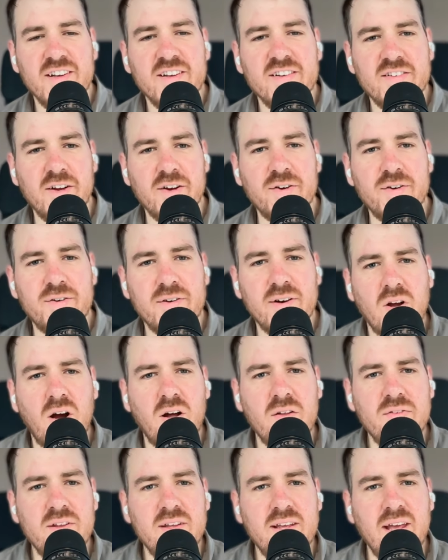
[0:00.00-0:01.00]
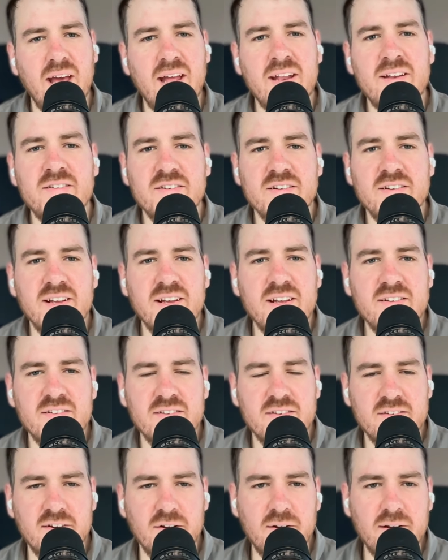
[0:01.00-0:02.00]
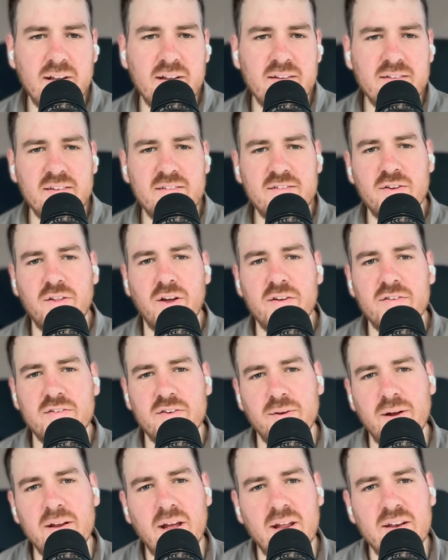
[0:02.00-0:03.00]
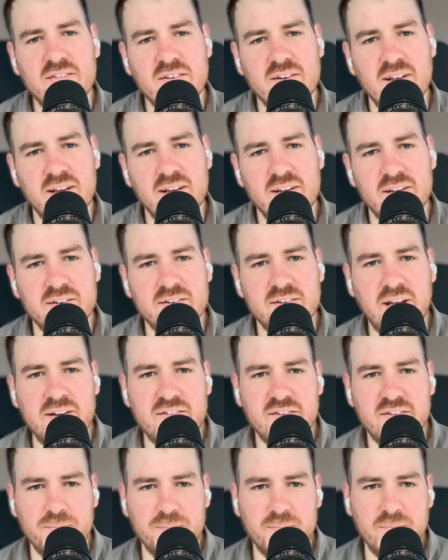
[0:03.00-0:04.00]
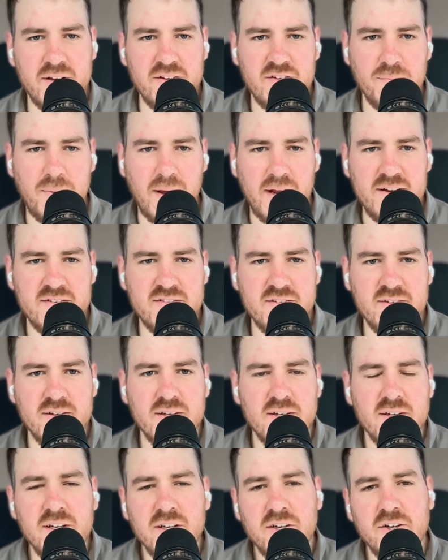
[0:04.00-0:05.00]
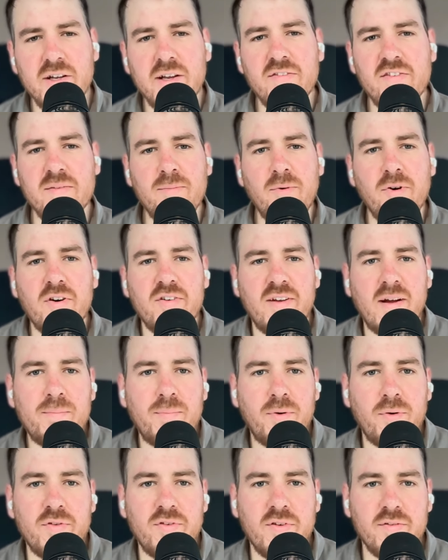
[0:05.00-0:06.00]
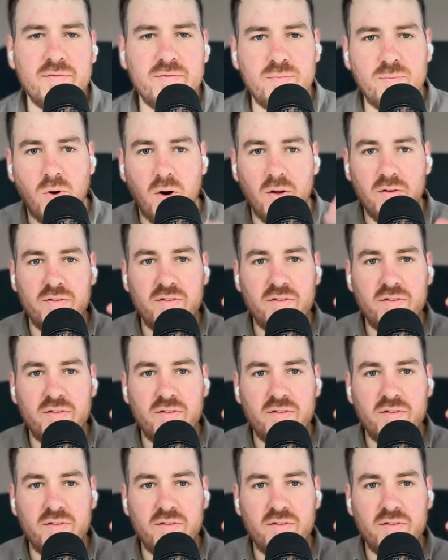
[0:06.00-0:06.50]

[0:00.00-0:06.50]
So on the engineered, so let's do those two, engineered and nature-based. Could you give some more examples of what